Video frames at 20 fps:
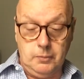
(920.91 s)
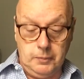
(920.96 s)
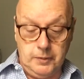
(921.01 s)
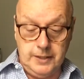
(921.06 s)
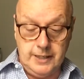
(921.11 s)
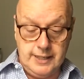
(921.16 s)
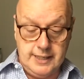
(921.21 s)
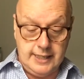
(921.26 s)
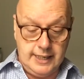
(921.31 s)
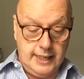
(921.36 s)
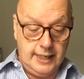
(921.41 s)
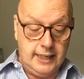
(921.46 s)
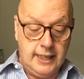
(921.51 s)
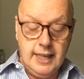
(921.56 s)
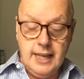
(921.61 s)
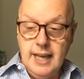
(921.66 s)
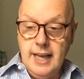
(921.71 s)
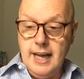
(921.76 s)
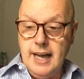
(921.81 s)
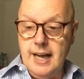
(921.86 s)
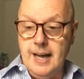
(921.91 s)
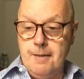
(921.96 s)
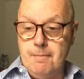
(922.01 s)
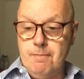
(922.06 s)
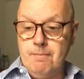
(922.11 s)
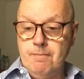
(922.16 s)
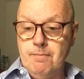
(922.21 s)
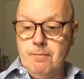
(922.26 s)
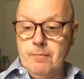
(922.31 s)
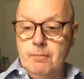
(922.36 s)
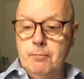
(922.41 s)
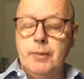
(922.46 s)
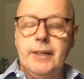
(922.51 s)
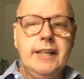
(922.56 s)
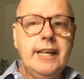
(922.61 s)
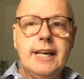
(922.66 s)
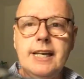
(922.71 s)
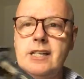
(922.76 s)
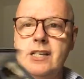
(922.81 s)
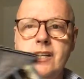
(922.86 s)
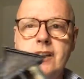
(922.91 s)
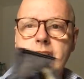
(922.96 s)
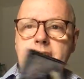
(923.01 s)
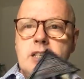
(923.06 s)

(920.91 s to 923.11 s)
going to say. But yes,